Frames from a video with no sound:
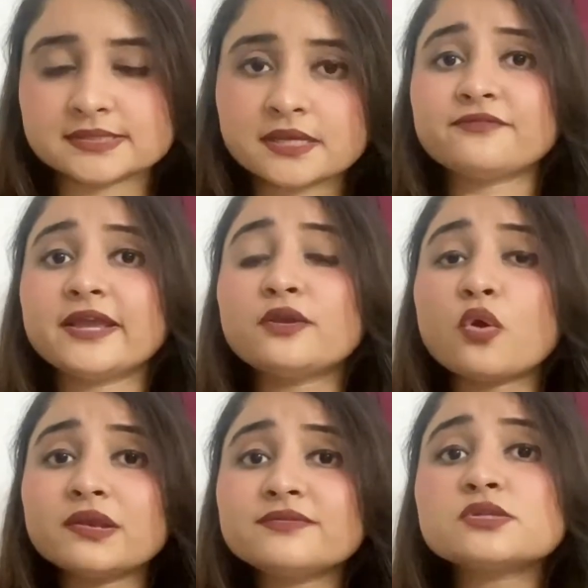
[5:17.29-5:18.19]
And
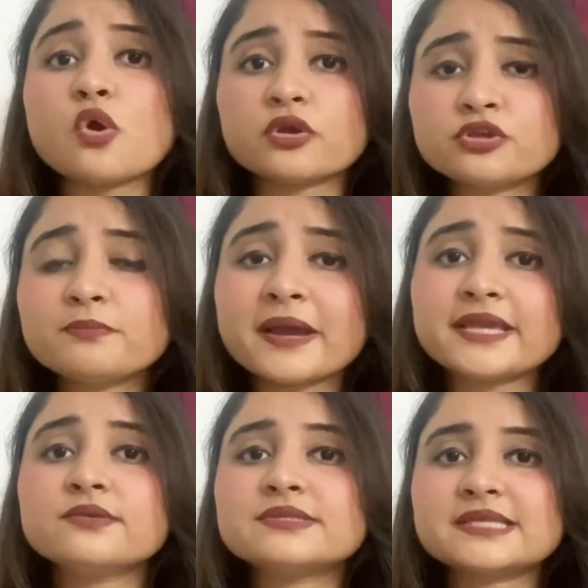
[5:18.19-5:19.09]
always occupying
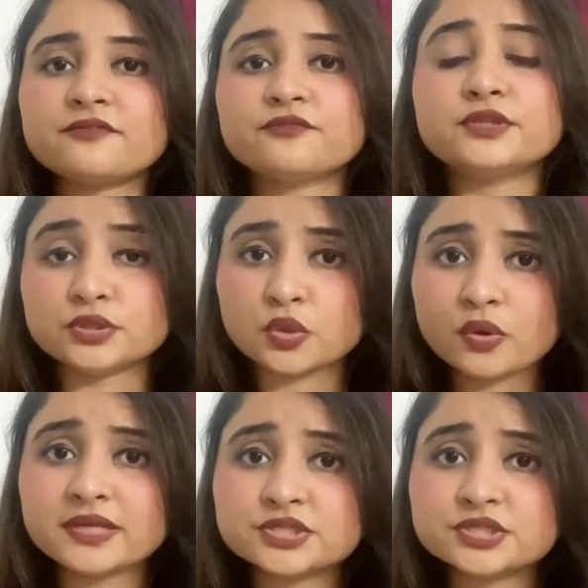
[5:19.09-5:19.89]
yourself with knowledge